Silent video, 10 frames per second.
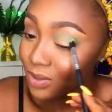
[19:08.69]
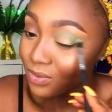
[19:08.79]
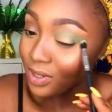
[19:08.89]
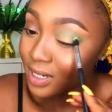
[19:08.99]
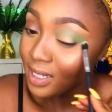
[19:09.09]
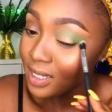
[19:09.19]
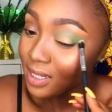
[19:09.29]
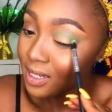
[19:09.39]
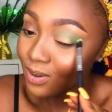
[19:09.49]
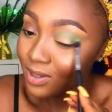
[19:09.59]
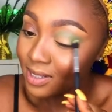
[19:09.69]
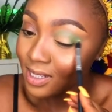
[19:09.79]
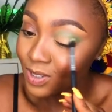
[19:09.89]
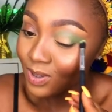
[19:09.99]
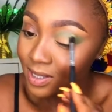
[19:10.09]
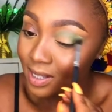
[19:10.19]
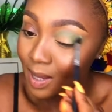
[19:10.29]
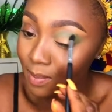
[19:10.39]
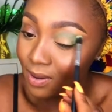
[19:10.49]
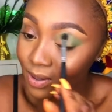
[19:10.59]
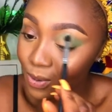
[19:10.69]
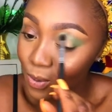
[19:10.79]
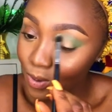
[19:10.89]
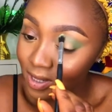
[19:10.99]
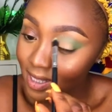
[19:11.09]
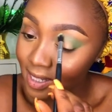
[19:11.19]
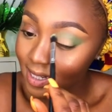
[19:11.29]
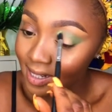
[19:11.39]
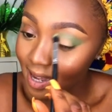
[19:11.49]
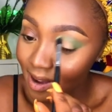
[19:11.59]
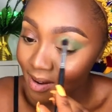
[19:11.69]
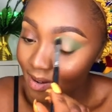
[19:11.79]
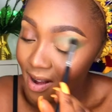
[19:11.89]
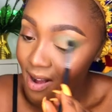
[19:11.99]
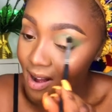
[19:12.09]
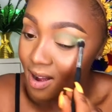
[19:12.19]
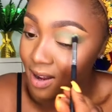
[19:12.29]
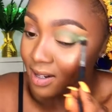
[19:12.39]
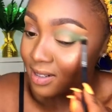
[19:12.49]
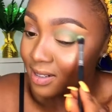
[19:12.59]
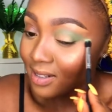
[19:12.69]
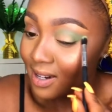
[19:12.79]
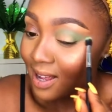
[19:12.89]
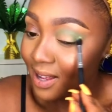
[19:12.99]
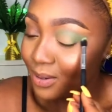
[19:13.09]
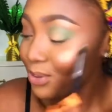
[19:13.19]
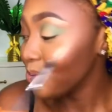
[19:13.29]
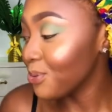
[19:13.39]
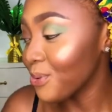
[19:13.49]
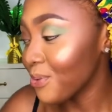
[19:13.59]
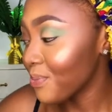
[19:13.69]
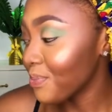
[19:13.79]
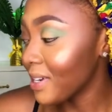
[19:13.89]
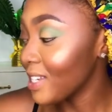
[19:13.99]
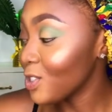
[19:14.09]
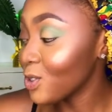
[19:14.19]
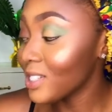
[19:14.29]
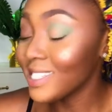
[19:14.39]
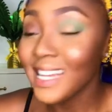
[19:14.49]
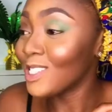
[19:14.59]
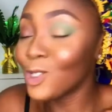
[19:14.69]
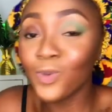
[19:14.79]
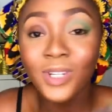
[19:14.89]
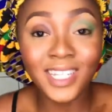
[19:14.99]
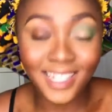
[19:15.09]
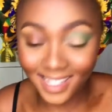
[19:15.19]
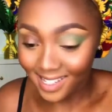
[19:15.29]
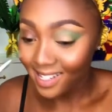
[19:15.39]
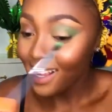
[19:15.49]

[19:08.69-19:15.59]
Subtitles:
He really got interested about the whole thing now, and I don't know, but he just switched.